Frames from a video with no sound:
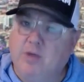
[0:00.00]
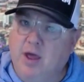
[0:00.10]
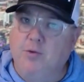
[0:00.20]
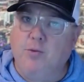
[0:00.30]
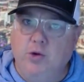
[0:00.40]

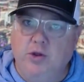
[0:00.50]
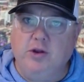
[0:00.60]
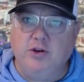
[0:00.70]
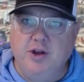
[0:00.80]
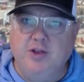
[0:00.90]
got a really
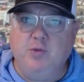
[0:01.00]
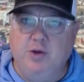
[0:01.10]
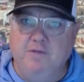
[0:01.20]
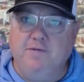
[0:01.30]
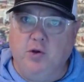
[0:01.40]
good chance of
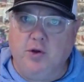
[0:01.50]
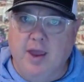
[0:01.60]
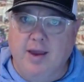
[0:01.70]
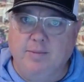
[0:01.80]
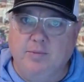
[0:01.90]
winning the full game.